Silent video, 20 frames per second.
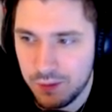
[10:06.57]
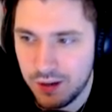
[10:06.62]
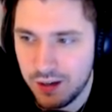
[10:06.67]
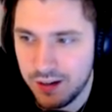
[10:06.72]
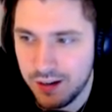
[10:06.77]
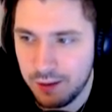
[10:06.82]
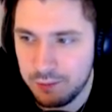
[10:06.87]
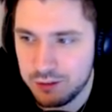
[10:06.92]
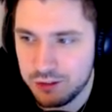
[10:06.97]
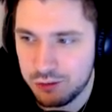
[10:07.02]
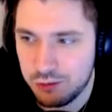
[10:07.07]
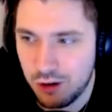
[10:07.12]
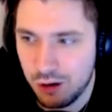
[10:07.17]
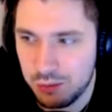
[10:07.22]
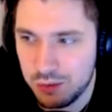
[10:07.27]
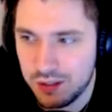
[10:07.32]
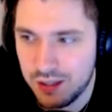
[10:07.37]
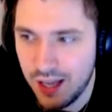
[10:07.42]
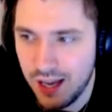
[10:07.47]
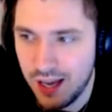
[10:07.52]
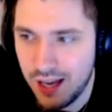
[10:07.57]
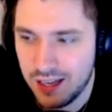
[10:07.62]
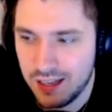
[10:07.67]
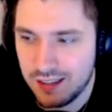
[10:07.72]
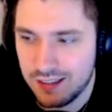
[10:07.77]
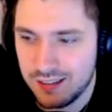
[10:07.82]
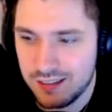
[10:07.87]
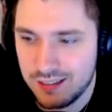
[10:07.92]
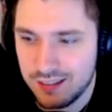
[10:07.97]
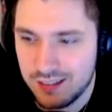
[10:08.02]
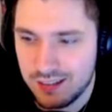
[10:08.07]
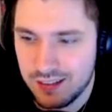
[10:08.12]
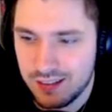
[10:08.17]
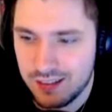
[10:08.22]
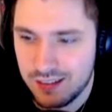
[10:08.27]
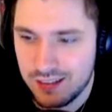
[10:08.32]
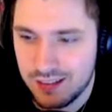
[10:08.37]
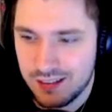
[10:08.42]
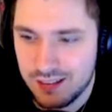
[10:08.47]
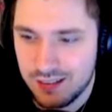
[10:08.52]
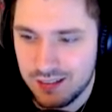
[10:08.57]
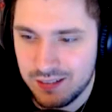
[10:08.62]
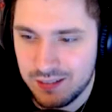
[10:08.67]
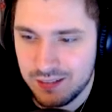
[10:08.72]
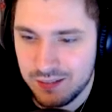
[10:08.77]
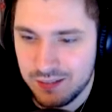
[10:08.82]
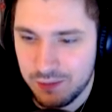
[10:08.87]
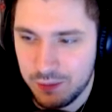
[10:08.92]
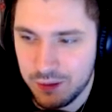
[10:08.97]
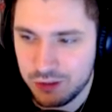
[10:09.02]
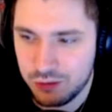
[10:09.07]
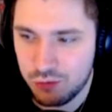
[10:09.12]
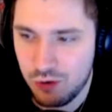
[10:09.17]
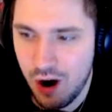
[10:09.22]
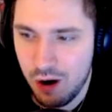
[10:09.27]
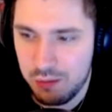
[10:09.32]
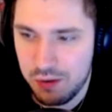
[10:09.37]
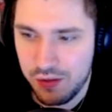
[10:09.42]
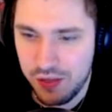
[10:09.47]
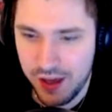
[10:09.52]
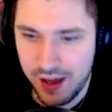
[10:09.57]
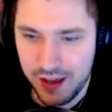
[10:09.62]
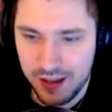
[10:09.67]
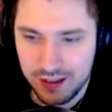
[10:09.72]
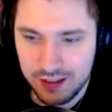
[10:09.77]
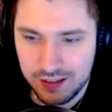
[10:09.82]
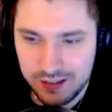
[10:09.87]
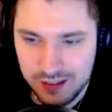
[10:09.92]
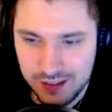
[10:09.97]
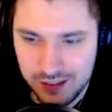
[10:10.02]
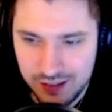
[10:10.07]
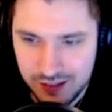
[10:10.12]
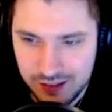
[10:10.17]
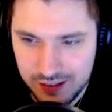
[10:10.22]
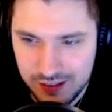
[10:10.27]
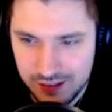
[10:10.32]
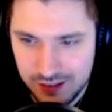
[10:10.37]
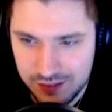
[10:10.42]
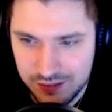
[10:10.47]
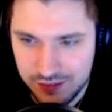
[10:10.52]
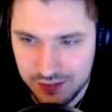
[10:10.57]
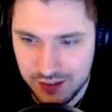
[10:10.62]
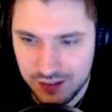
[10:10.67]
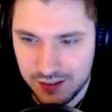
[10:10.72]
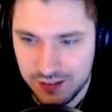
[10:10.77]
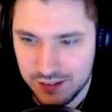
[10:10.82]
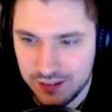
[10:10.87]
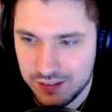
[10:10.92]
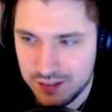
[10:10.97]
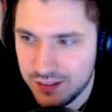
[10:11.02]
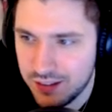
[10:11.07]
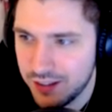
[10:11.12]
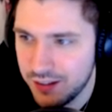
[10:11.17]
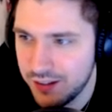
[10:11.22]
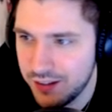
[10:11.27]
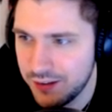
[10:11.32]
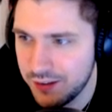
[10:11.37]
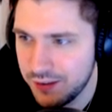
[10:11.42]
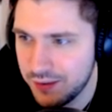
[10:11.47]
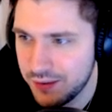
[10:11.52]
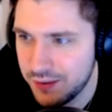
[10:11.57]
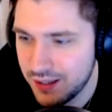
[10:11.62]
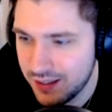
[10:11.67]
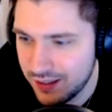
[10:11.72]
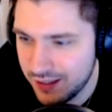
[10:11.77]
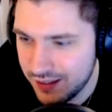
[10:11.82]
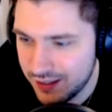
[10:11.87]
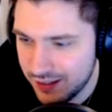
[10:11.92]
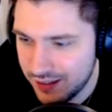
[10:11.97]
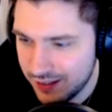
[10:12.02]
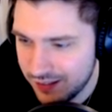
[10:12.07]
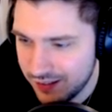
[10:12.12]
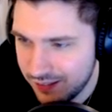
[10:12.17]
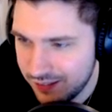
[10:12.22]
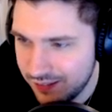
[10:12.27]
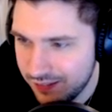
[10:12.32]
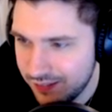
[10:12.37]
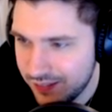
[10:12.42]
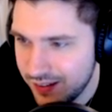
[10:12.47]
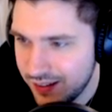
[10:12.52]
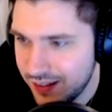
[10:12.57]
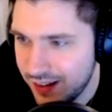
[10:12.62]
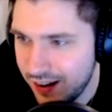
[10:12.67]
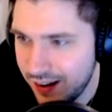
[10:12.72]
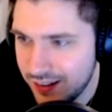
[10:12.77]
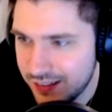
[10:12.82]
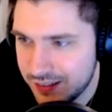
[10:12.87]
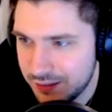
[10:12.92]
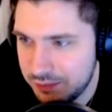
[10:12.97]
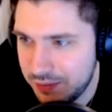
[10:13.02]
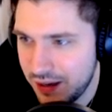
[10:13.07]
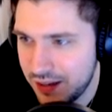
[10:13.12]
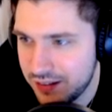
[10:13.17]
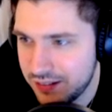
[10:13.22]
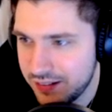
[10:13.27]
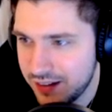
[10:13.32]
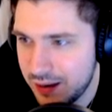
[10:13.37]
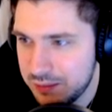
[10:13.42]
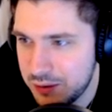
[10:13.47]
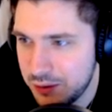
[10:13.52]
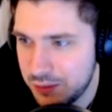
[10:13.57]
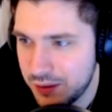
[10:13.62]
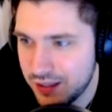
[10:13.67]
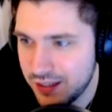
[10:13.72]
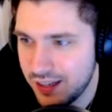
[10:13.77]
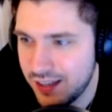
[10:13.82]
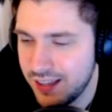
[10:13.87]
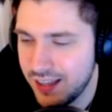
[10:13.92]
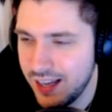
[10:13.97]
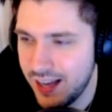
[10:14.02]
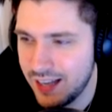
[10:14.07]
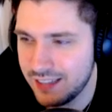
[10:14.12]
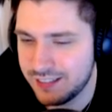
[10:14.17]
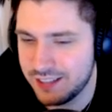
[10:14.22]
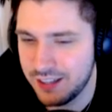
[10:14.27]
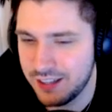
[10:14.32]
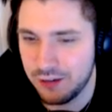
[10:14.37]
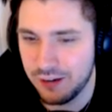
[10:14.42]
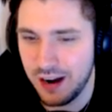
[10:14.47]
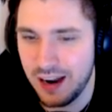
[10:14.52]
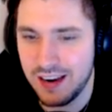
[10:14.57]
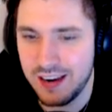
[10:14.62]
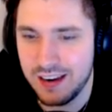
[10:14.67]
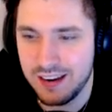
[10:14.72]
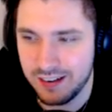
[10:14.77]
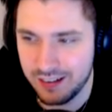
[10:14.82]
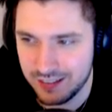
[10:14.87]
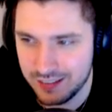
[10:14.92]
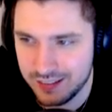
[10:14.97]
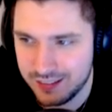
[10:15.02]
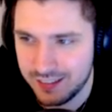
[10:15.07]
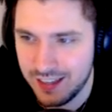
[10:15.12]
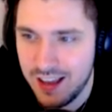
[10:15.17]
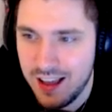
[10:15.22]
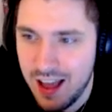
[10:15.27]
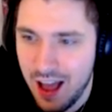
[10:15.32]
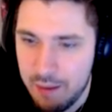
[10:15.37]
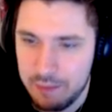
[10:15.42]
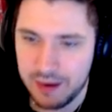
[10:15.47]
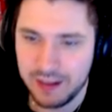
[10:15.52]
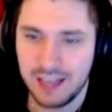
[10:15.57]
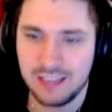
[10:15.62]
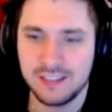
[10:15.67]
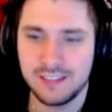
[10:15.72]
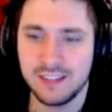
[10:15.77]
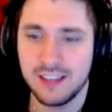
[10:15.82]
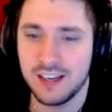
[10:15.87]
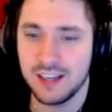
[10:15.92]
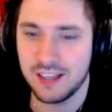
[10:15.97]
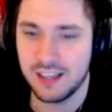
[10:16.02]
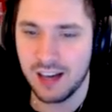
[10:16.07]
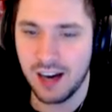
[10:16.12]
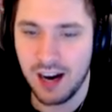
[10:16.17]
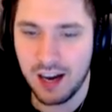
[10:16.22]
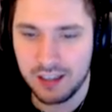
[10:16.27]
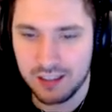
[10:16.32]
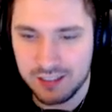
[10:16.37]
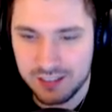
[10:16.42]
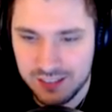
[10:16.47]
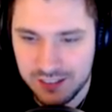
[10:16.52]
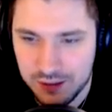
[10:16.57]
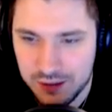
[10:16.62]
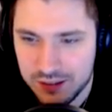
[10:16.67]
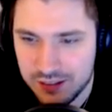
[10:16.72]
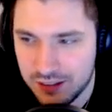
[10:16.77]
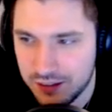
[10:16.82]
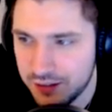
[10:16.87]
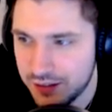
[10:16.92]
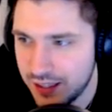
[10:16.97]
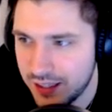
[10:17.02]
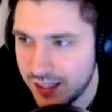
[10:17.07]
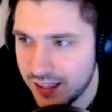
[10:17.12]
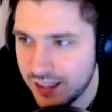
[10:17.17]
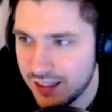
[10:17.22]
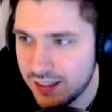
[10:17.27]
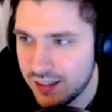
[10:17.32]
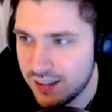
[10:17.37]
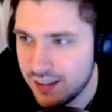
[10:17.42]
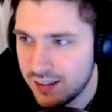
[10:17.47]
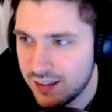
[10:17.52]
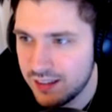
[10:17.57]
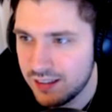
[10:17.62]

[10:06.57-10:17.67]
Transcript: Why? What's wrong with that? What's wrong with it? Fuck knows. Ew. Oh, it's a panorama one. That's horrendous. I mean, I guess it's in a garden, so it's okay.